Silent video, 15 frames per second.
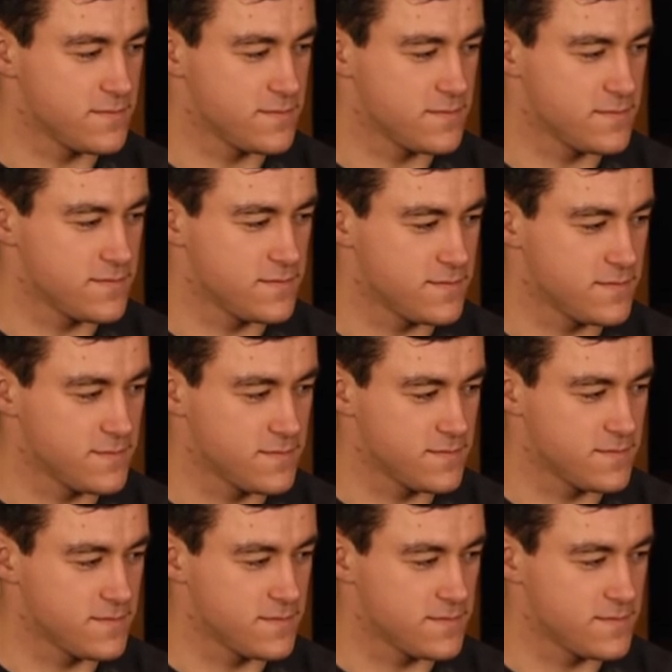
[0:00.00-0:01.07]

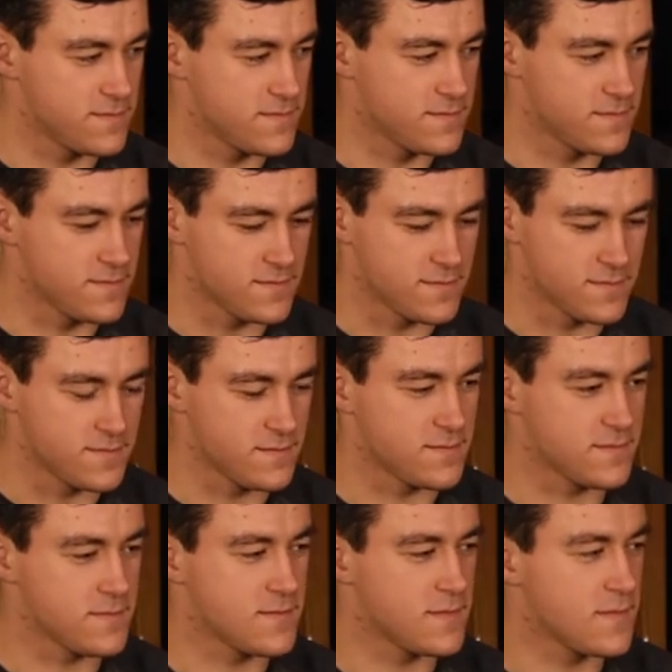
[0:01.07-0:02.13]

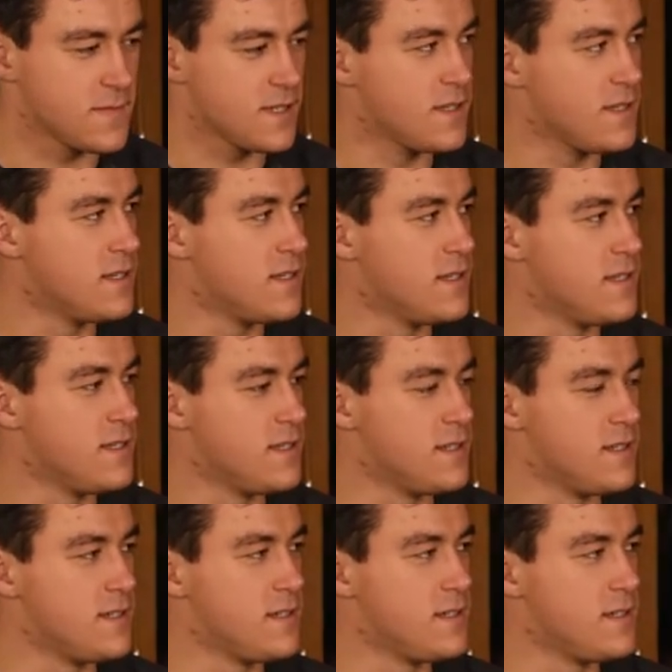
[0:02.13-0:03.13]
This person isn't speaking.